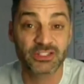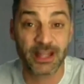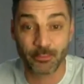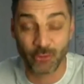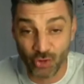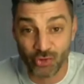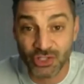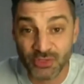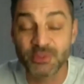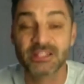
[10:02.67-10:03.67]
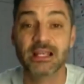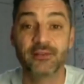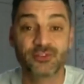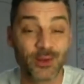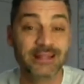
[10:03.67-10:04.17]
of December, Christmas
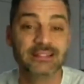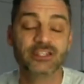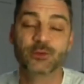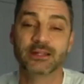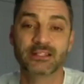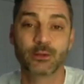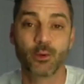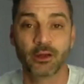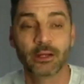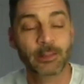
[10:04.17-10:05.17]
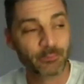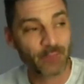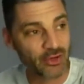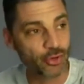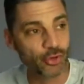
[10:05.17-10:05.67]
Eve 2021,
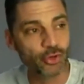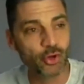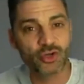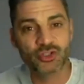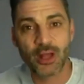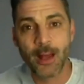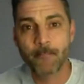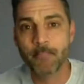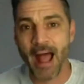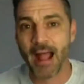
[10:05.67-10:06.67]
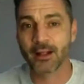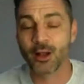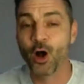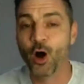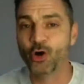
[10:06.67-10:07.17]
and you looked back
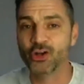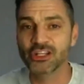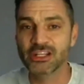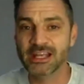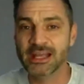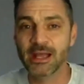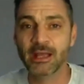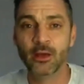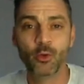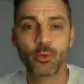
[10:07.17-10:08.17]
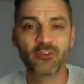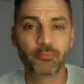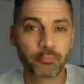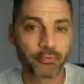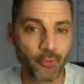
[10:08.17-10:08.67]
on a year with
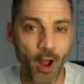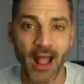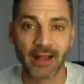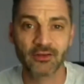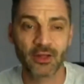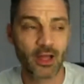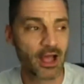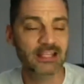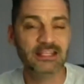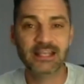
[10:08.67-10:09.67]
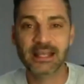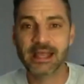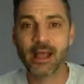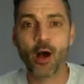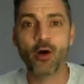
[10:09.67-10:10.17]
pride, a
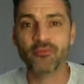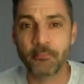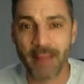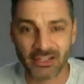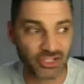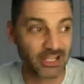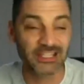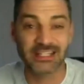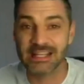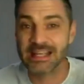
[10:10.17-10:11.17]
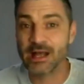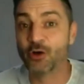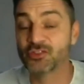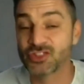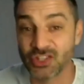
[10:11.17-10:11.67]
year of magic, a year
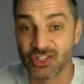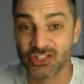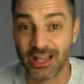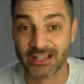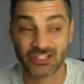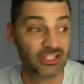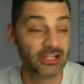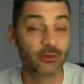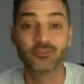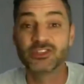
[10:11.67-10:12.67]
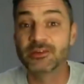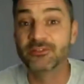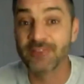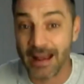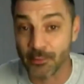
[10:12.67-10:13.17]
of success, a year of
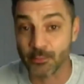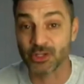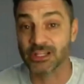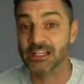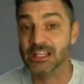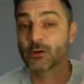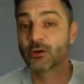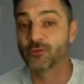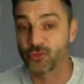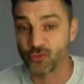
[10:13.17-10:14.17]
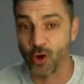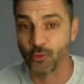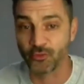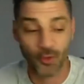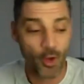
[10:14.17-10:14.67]
development, a year of
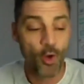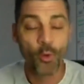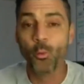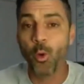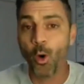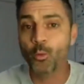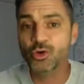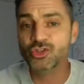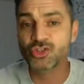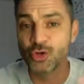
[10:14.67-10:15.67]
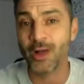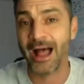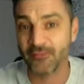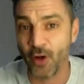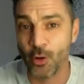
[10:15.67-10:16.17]
growth, what would you
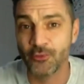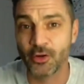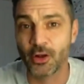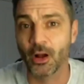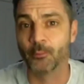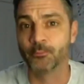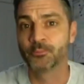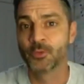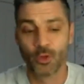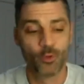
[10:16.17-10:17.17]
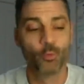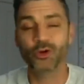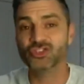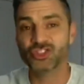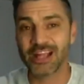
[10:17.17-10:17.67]
have overcome?
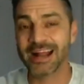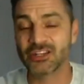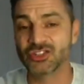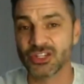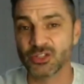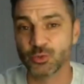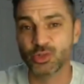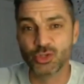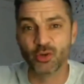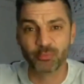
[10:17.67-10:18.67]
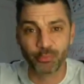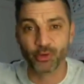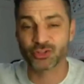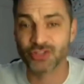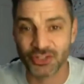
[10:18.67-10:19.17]
What challenges would you have
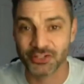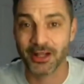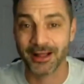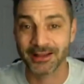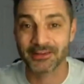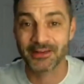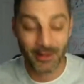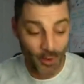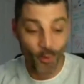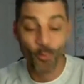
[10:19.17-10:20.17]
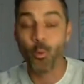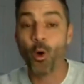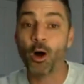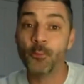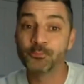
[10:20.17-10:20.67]
brushed aside?
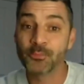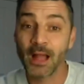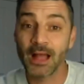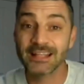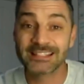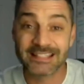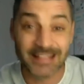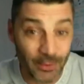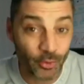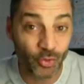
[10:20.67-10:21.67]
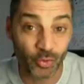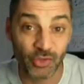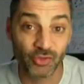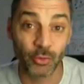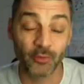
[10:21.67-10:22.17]
What skills
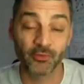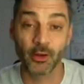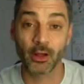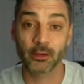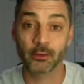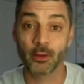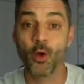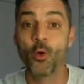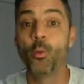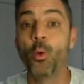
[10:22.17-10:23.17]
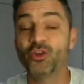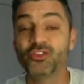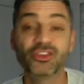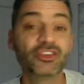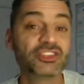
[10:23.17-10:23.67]
would you have learned?
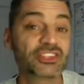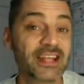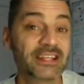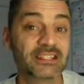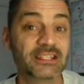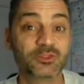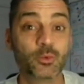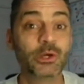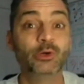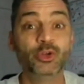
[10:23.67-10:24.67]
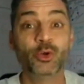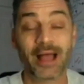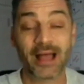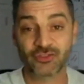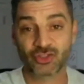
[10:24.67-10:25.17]
What successes will
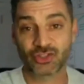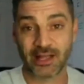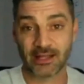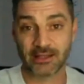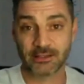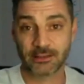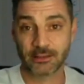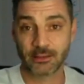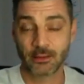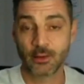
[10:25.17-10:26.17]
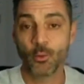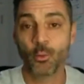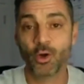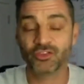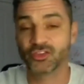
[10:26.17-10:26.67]
you have shared?
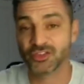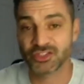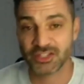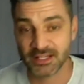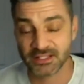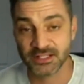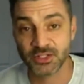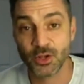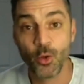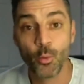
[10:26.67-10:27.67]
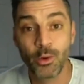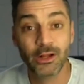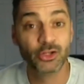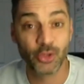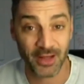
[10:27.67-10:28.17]
What successes
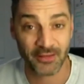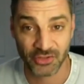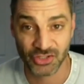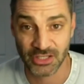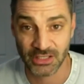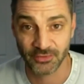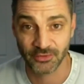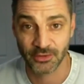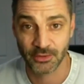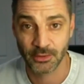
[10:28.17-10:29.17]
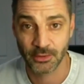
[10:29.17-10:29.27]
will you have achieved?